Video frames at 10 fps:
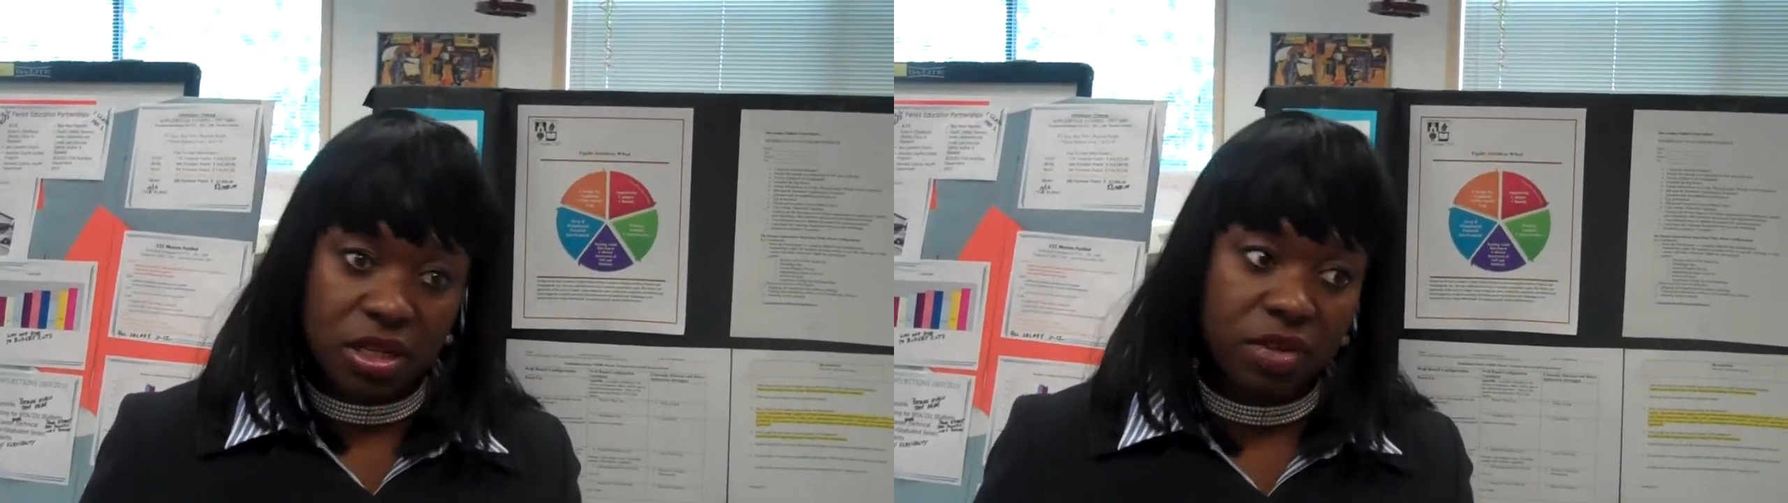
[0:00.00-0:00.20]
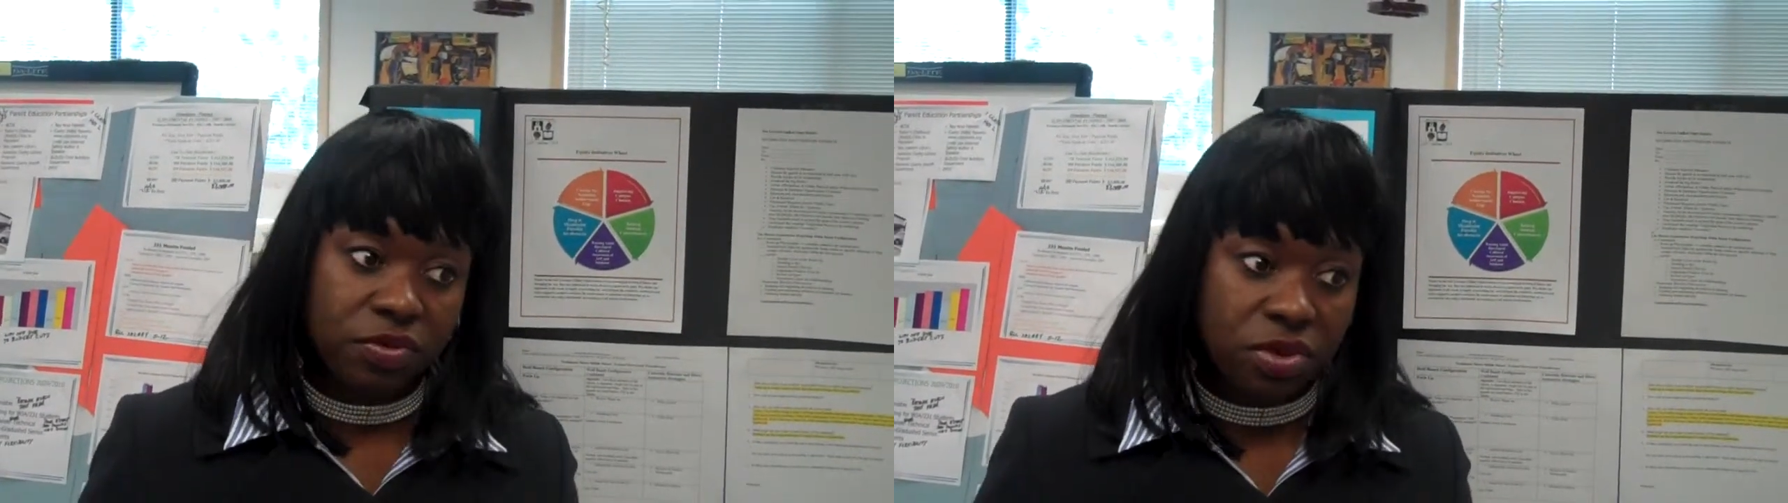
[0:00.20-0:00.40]

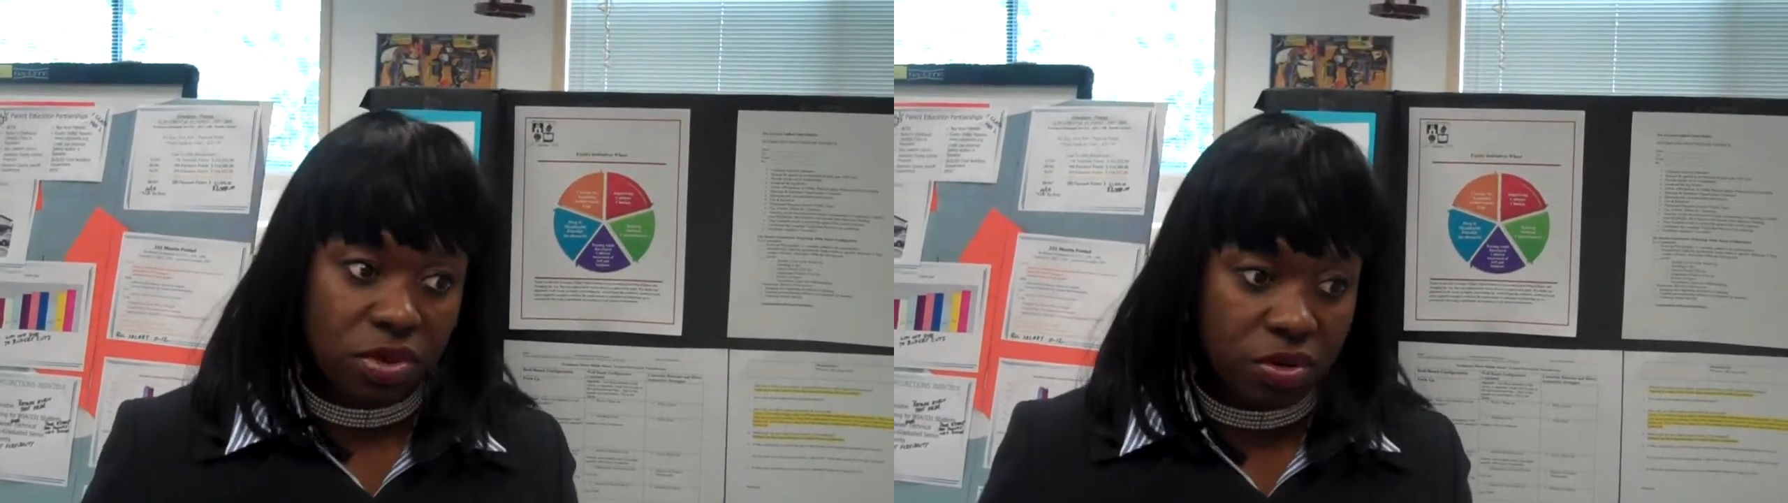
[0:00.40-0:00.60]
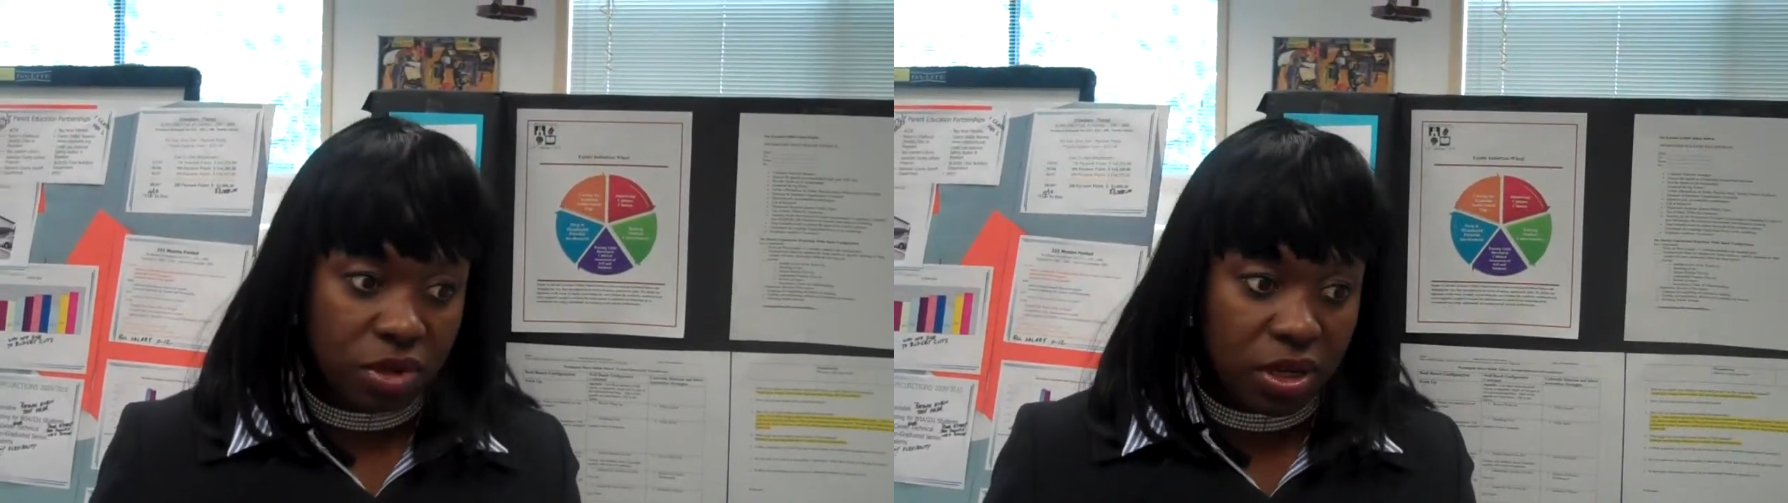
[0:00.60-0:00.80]
deliver
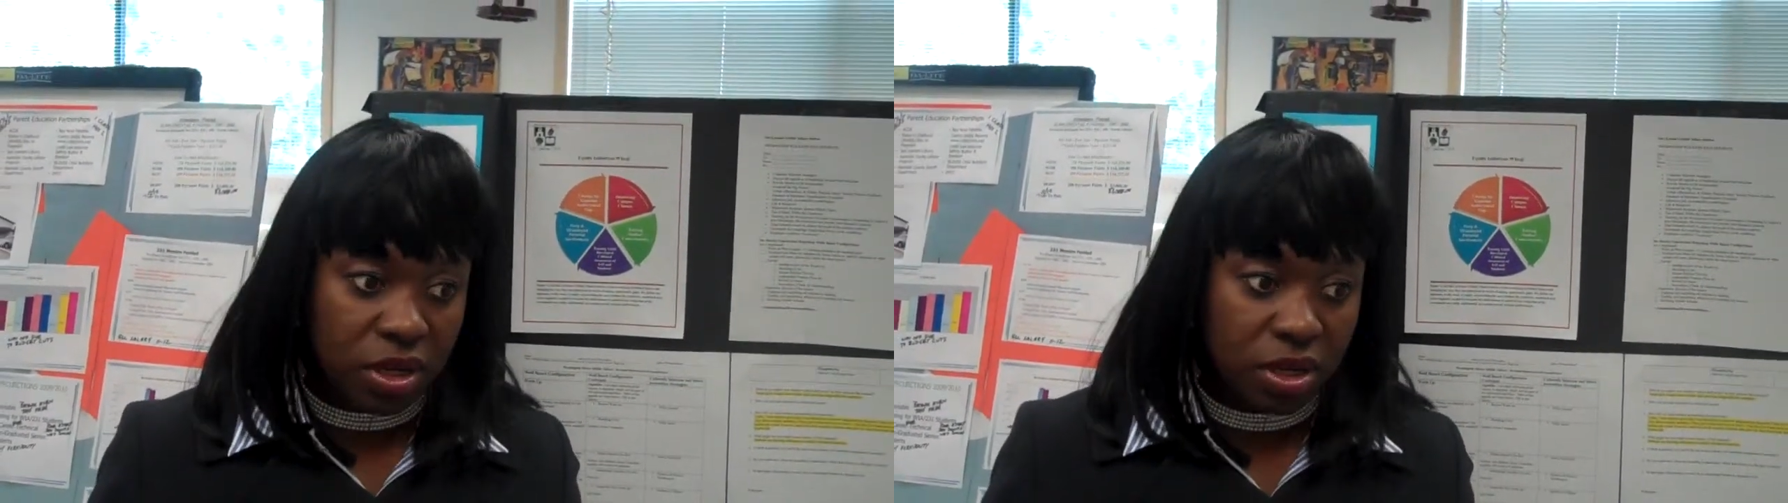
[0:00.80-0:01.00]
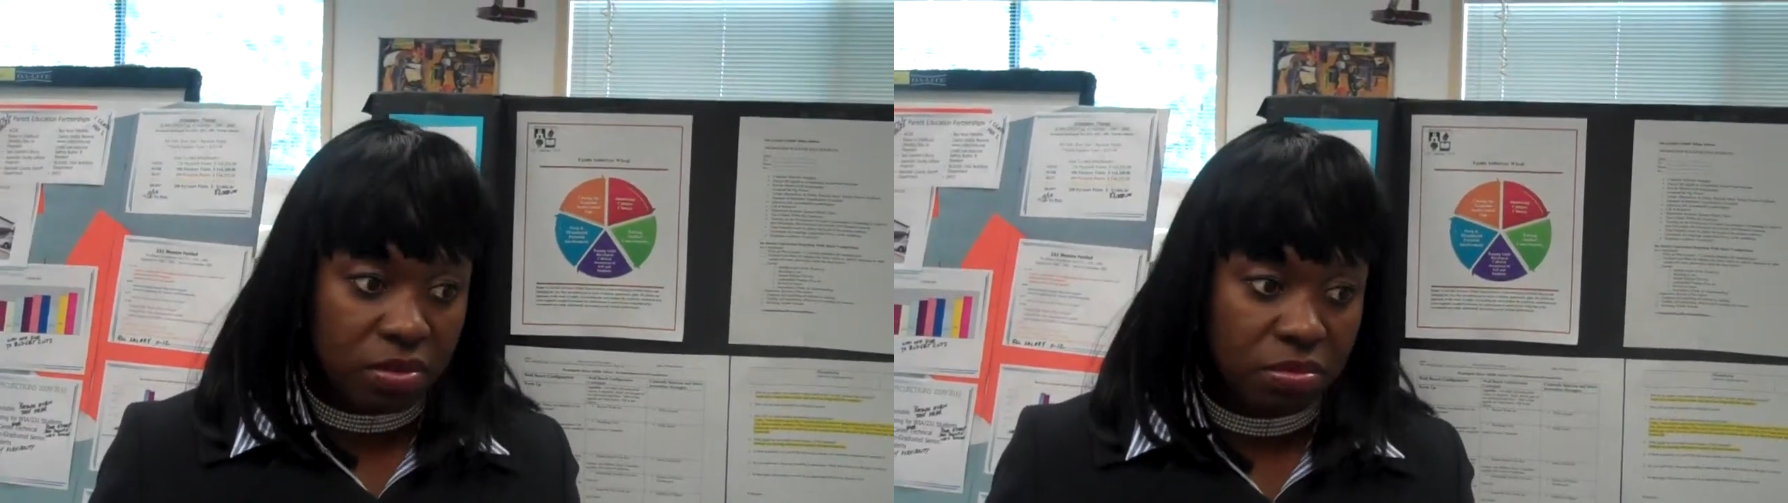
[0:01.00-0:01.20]

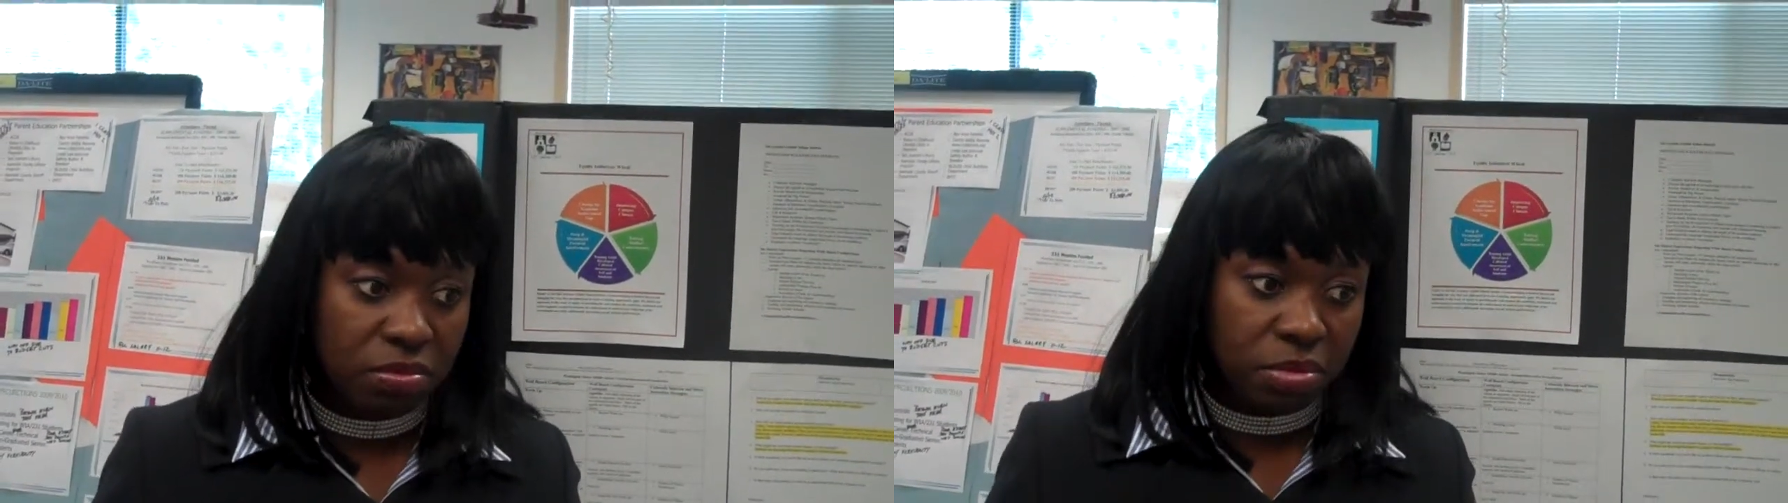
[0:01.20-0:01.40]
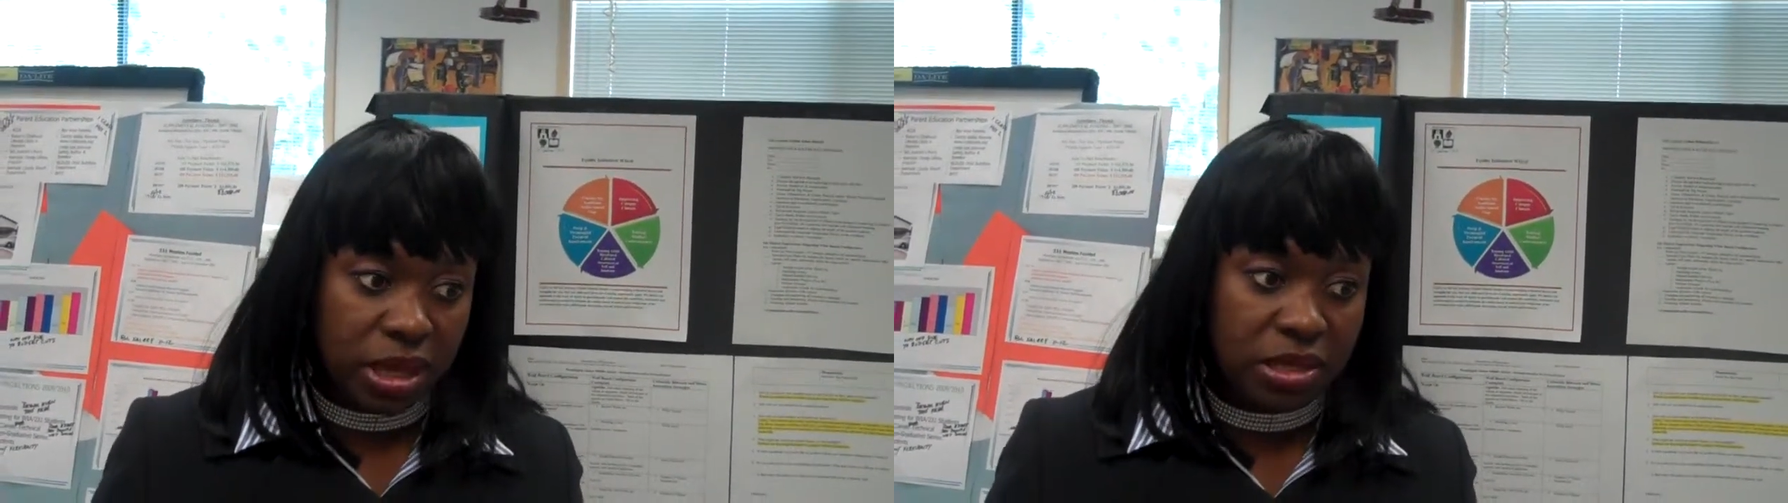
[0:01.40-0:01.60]

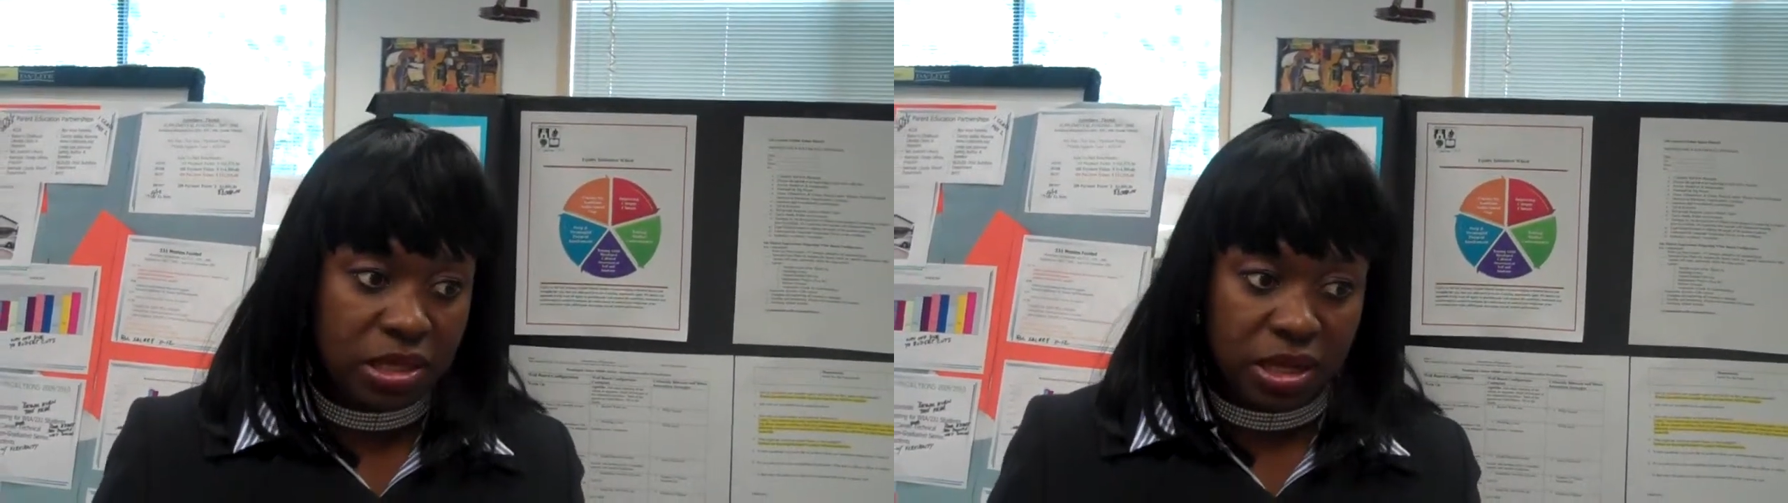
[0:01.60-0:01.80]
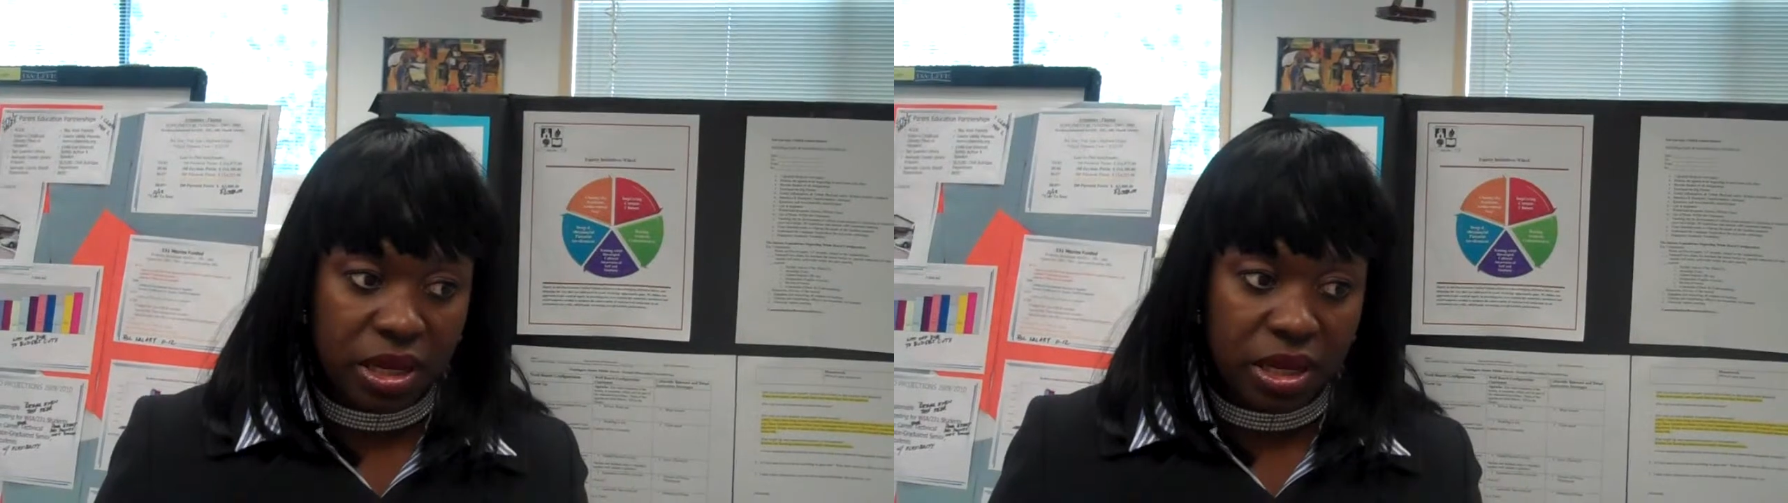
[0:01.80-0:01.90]
curriculum-based